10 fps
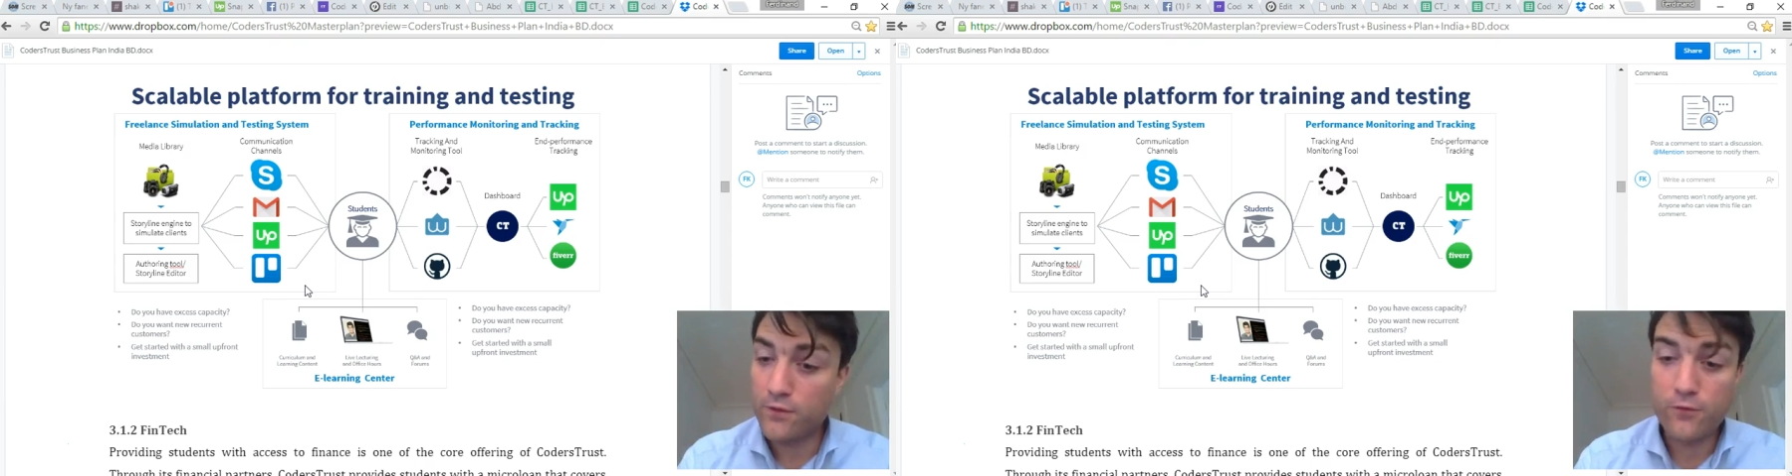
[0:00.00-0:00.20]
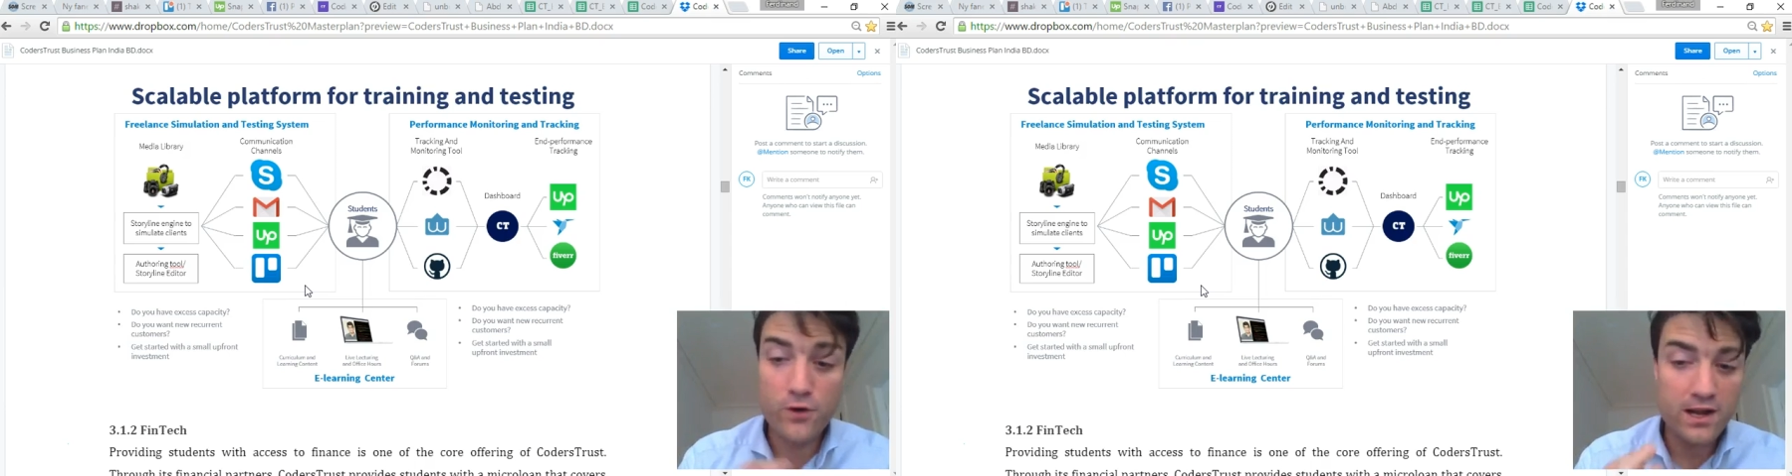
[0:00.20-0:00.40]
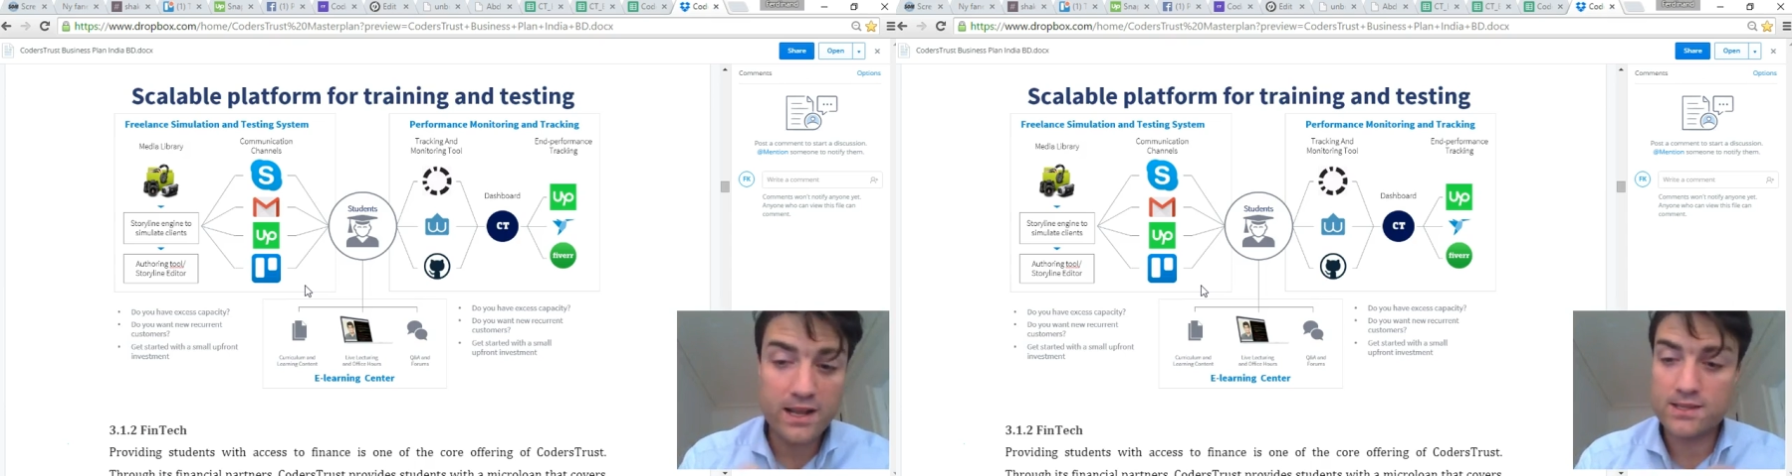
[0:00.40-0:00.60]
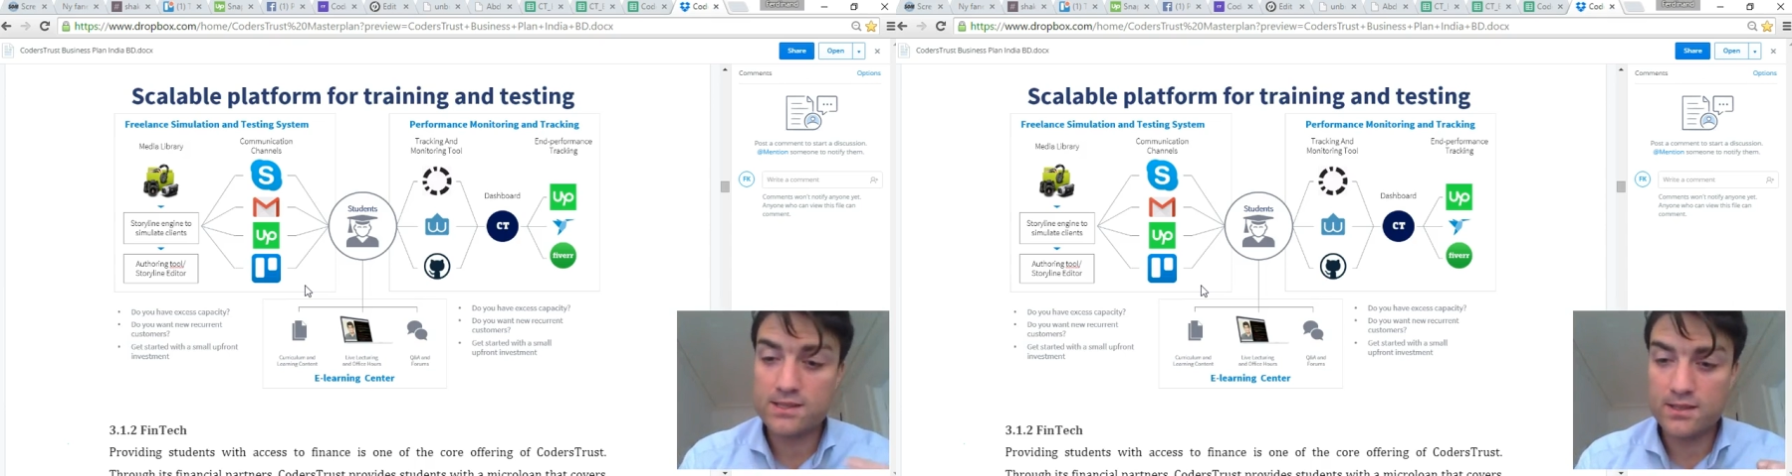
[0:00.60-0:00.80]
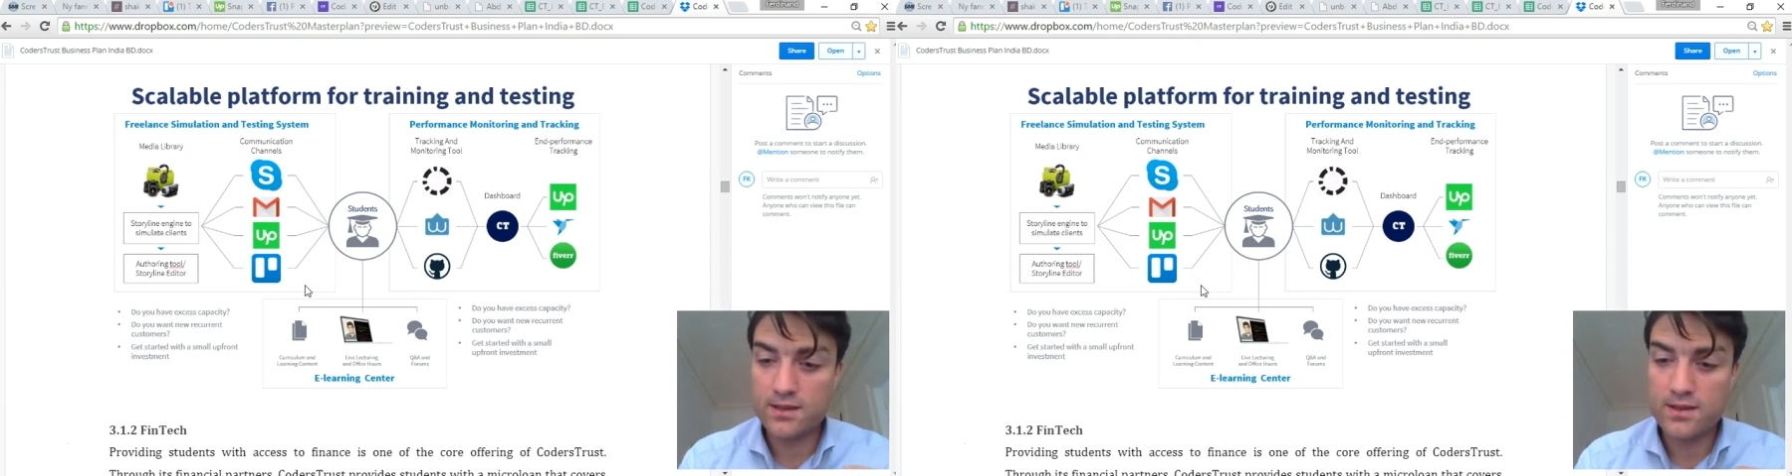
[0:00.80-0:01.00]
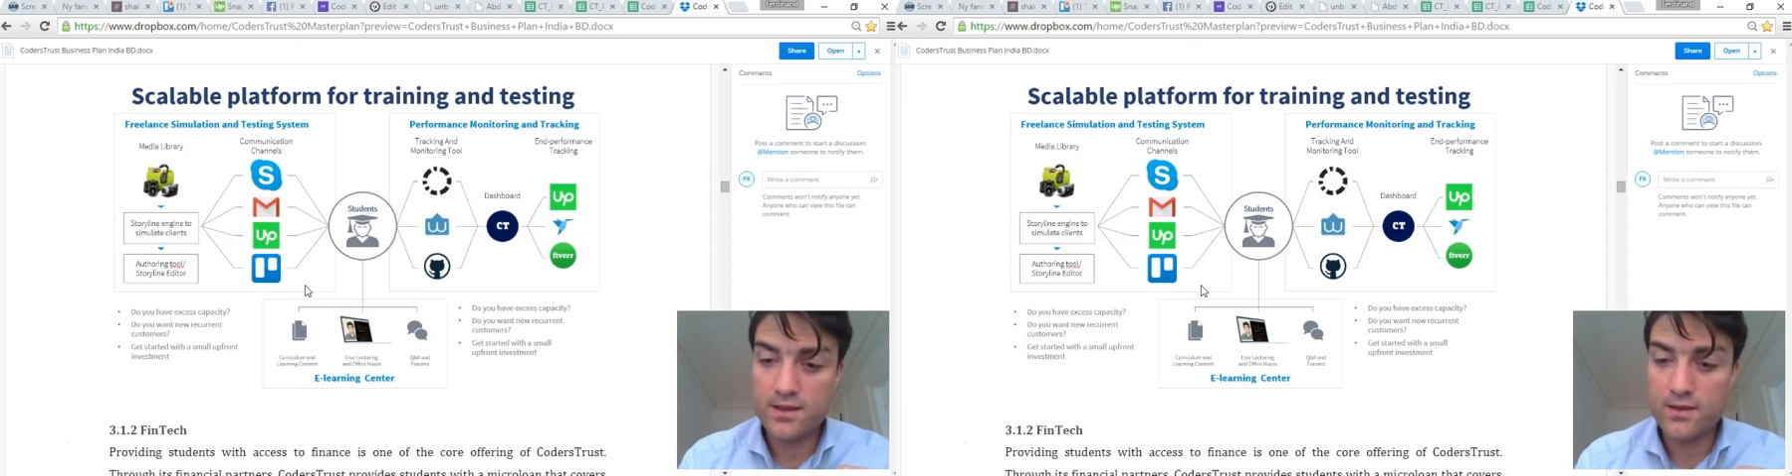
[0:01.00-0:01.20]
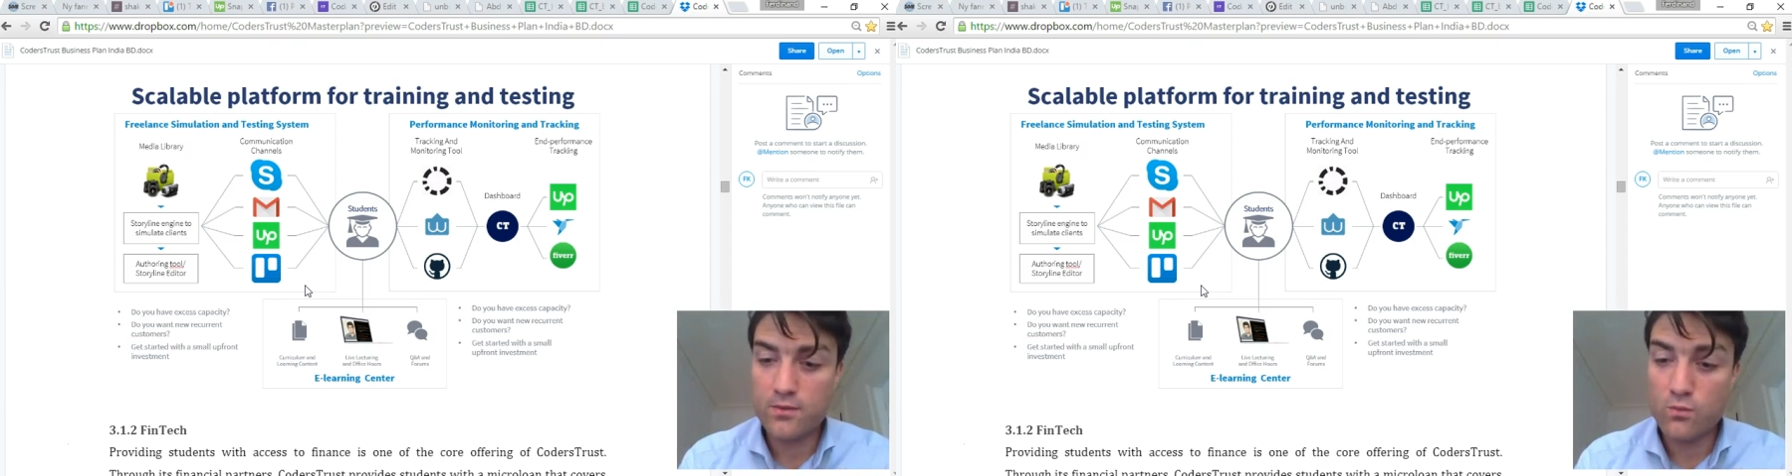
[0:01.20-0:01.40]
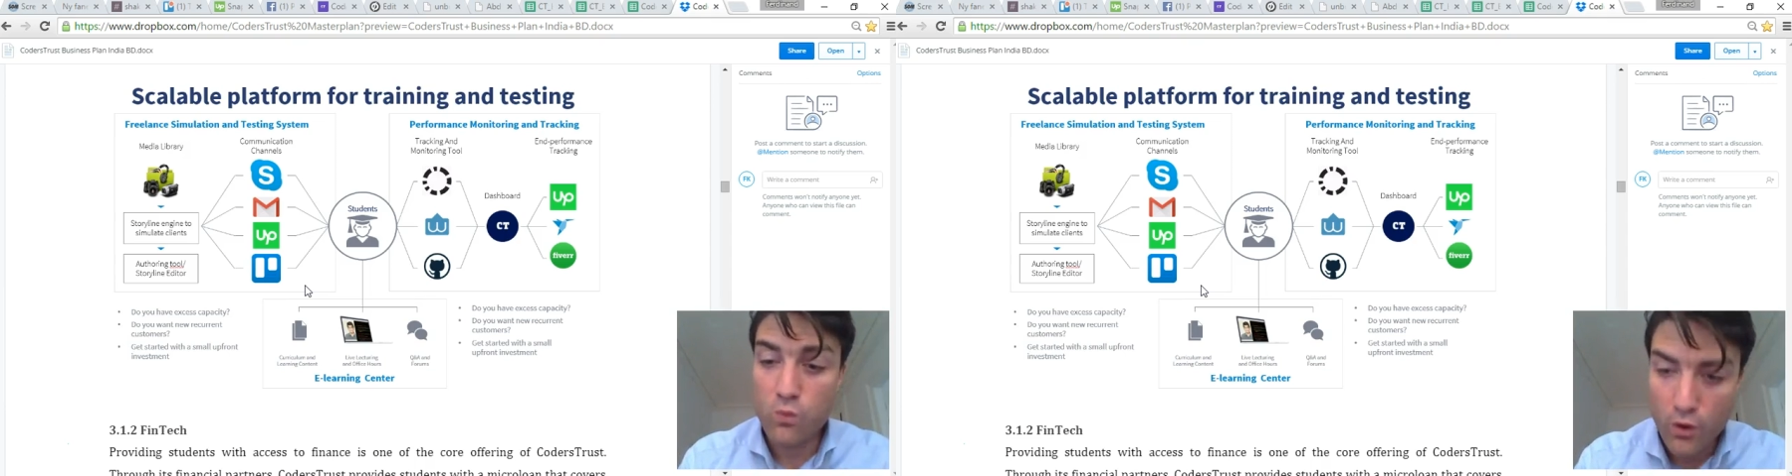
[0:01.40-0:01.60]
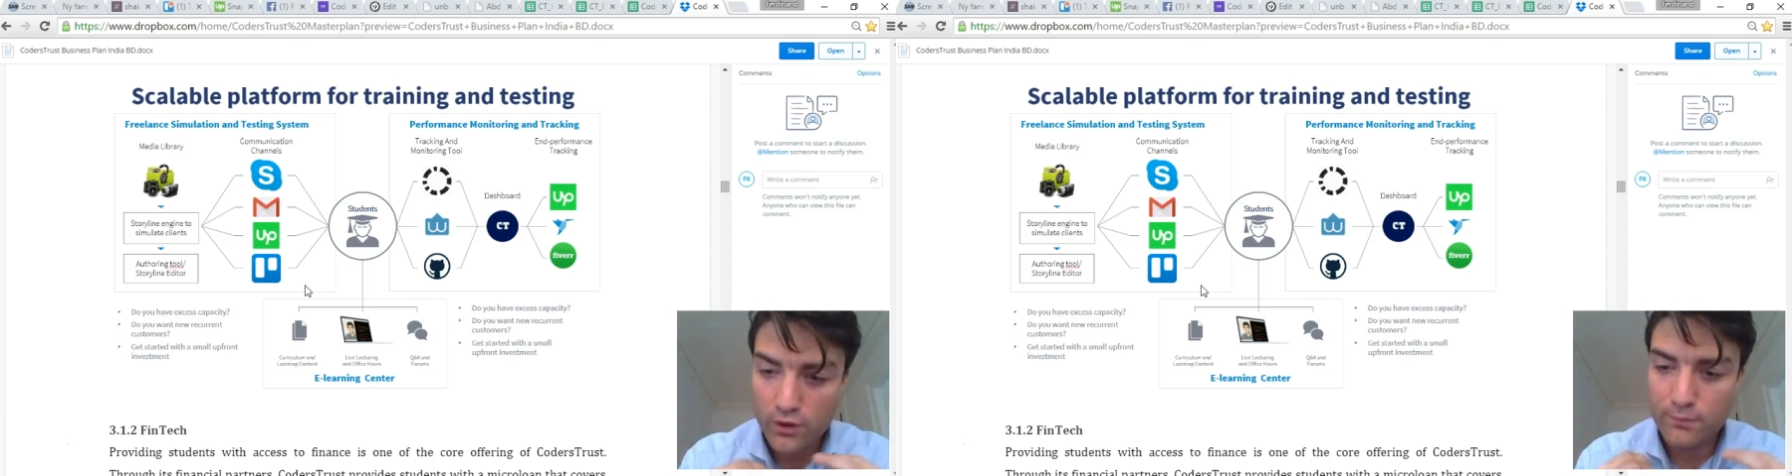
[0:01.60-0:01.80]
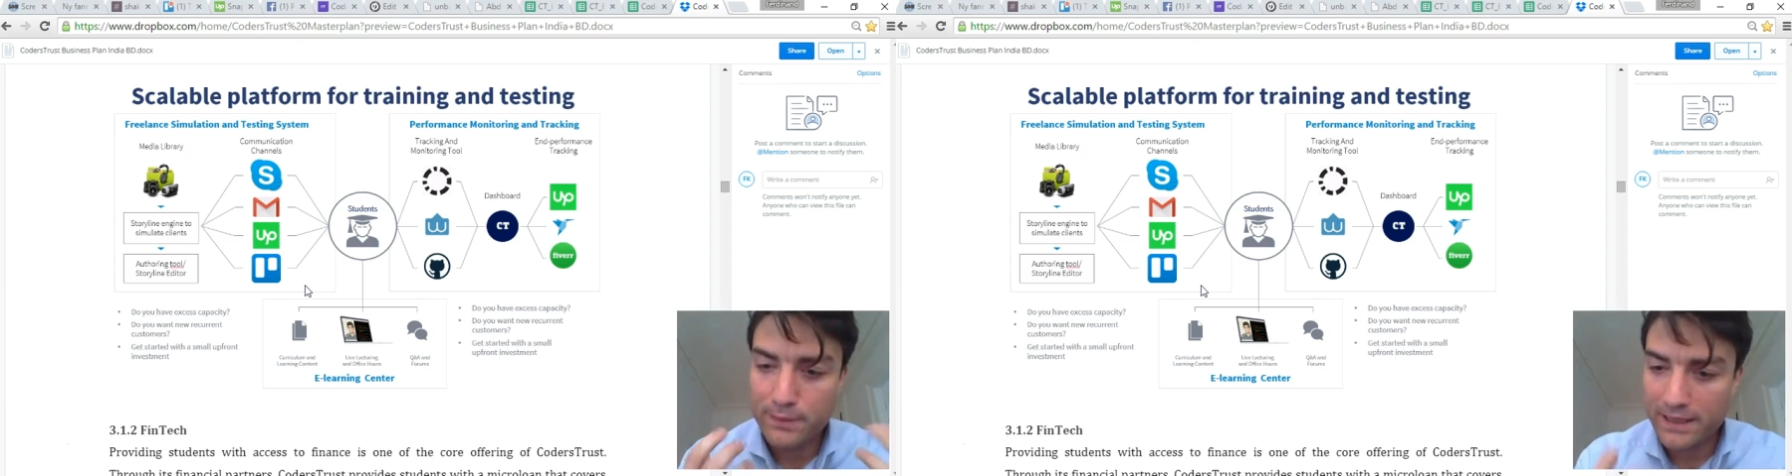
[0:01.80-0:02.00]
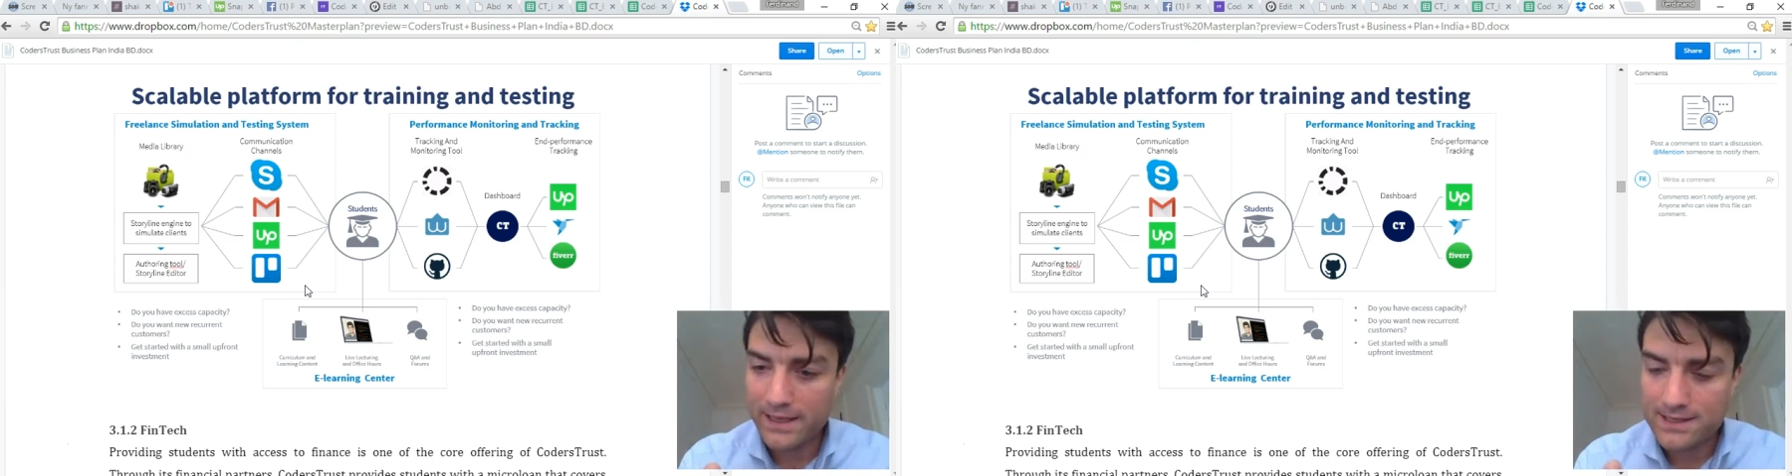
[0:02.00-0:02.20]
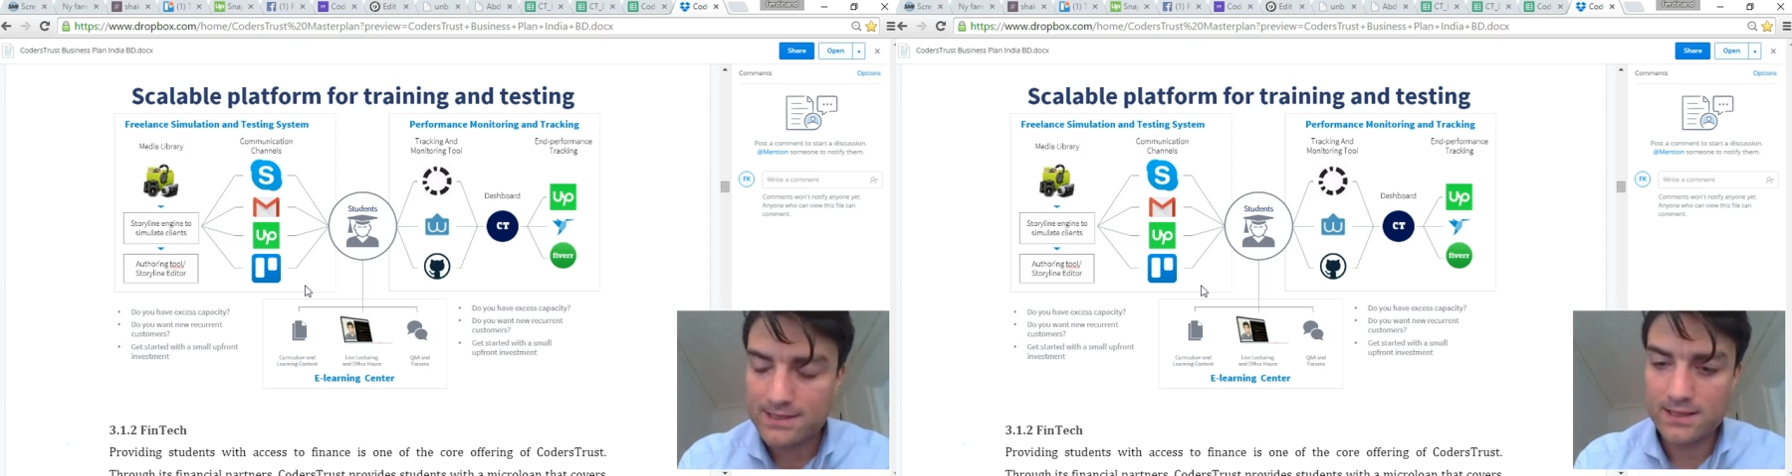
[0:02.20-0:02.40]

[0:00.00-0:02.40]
freelance workplace